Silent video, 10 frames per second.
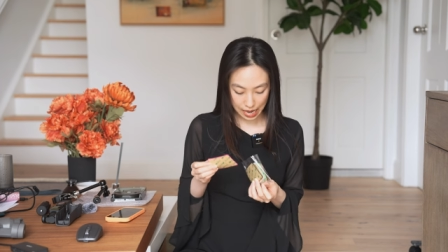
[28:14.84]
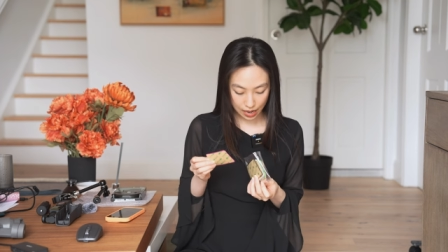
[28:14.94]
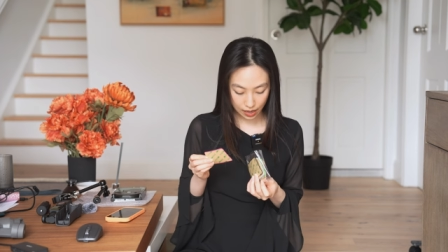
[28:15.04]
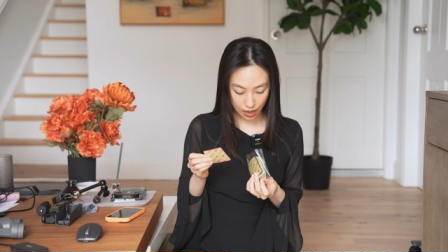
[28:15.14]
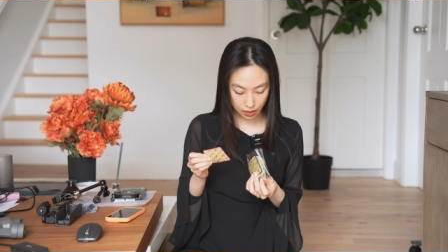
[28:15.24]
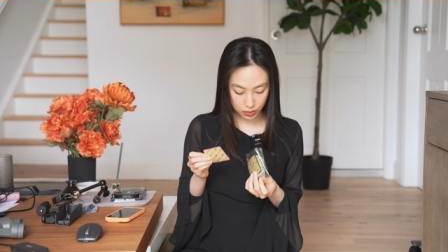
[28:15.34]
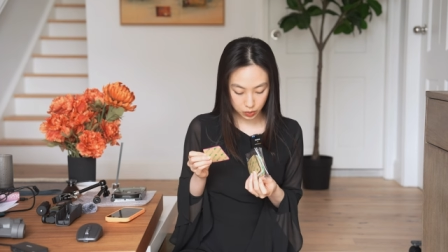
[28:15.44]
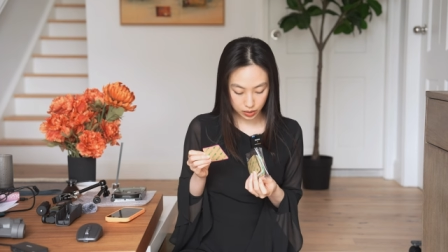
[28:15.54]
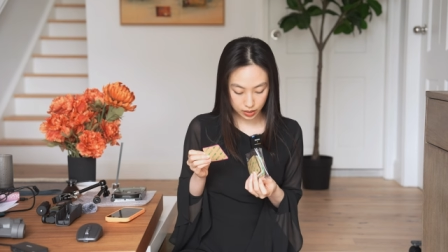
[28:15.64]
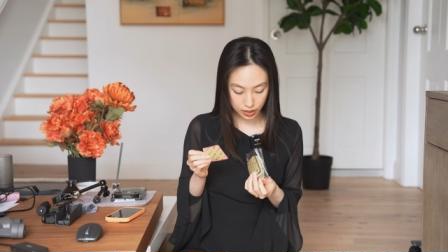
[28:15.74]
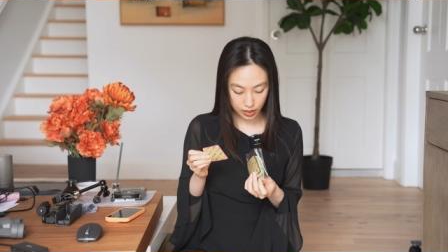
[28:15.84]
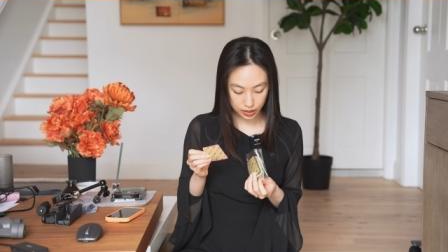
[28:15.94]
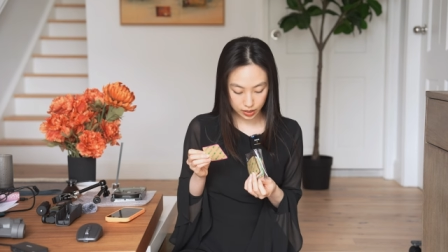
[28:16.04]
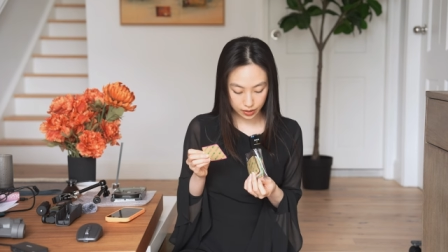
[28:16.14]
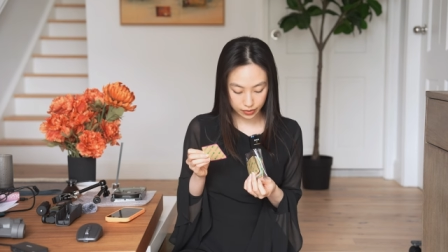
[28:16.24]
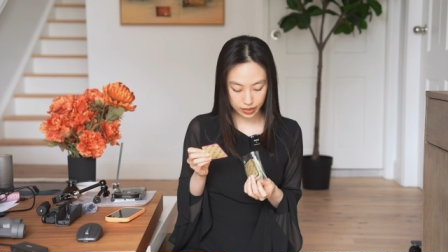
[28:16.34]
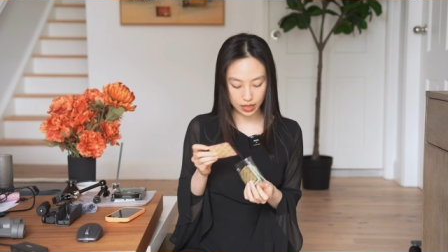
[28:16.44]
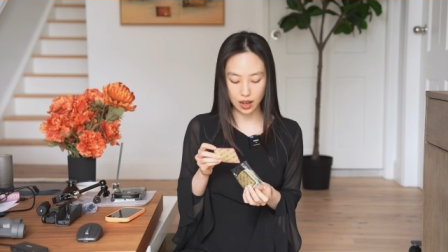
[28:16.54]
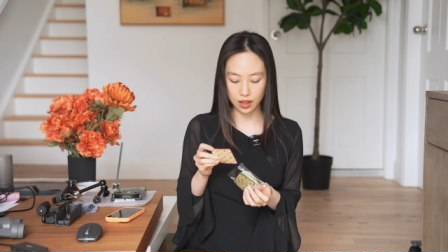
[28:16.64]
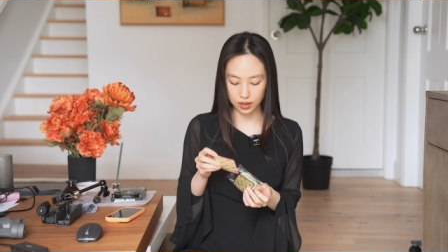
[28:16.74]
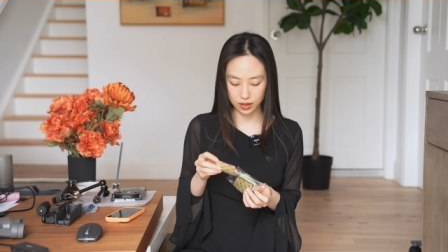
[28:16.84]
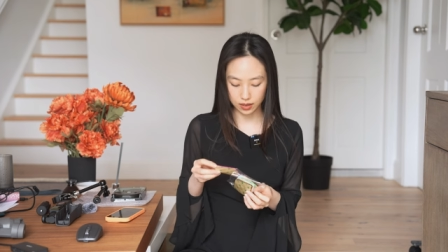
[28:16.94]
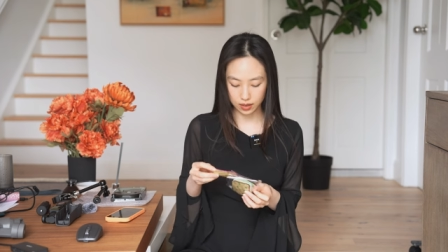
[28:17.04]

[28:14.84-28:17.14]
And it comes with six different color.